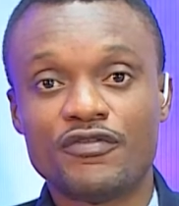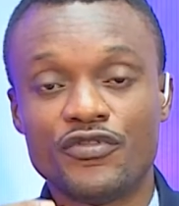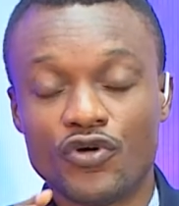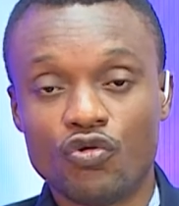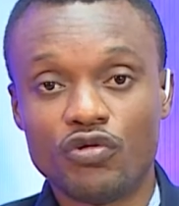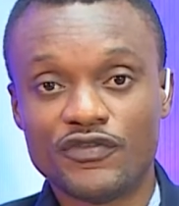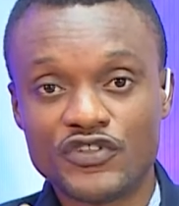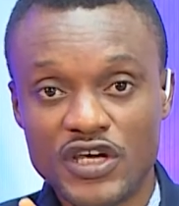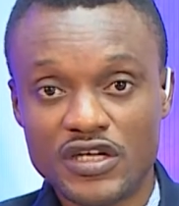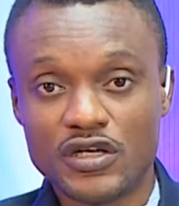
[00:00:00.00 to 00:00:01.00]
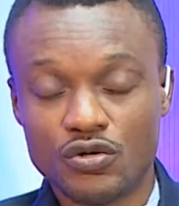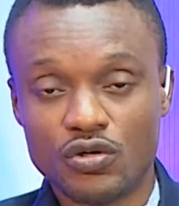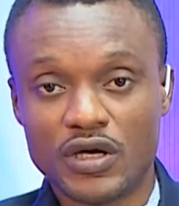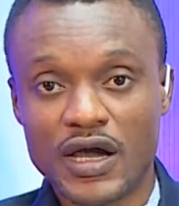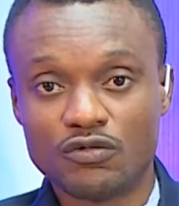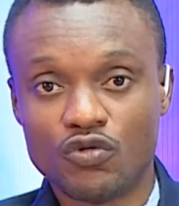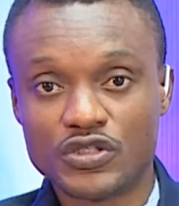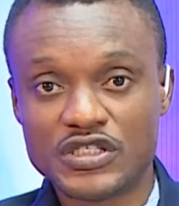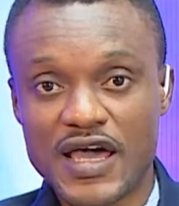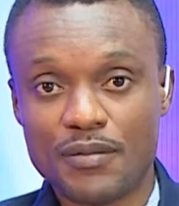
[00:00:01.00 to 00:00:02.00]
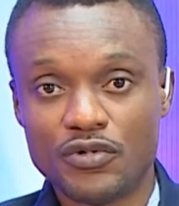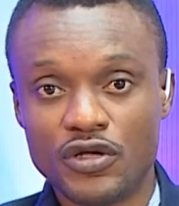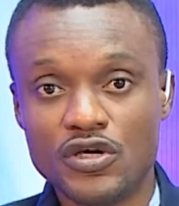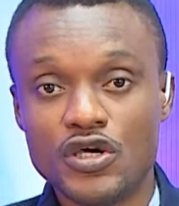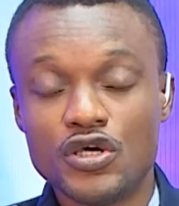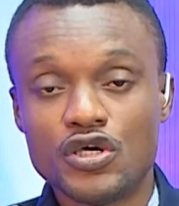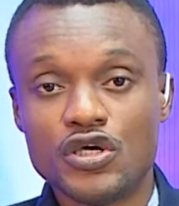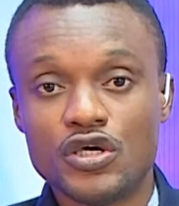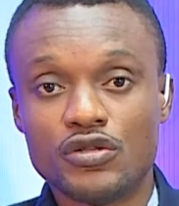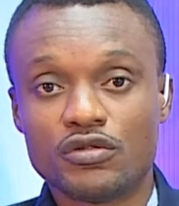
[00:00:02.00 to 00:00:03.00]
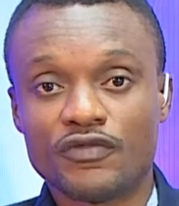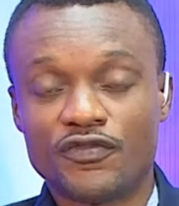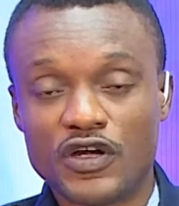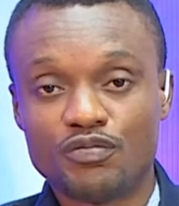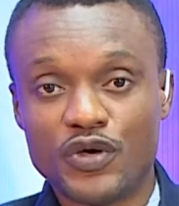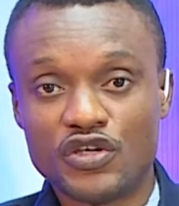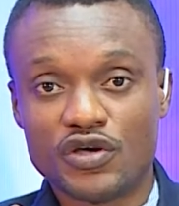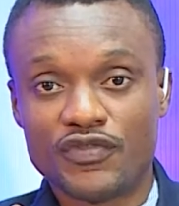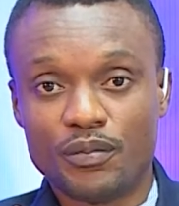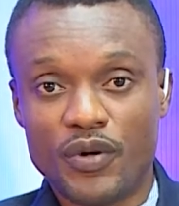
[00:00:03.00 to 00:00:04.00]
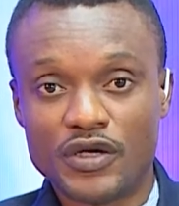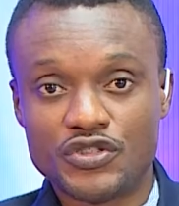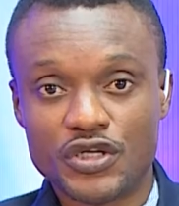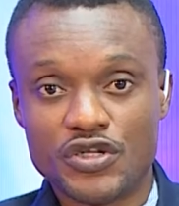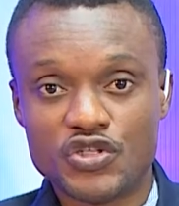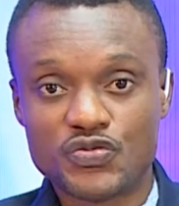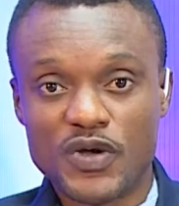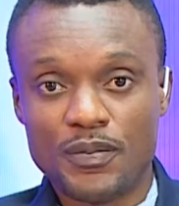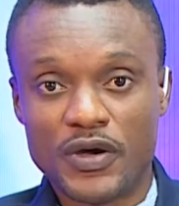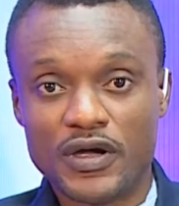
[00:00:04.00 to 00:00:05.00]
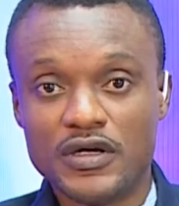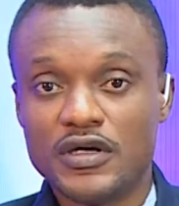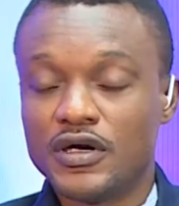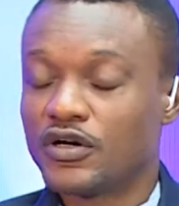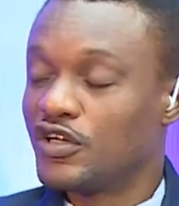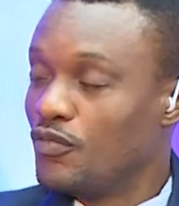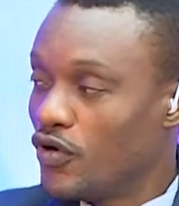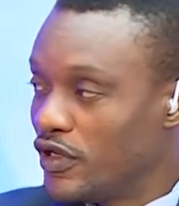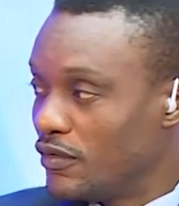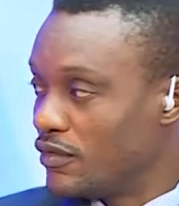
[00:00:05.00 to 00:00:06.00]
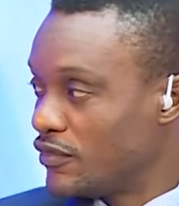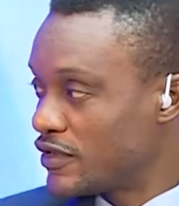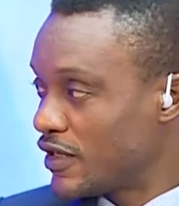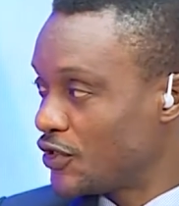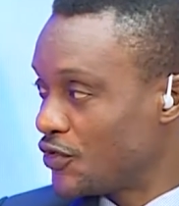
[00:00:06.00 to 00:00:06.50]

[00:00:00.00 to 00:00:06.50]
Even though we've taken a look at what's happening in the front page of the Punch newspaper. Good morning, Mr.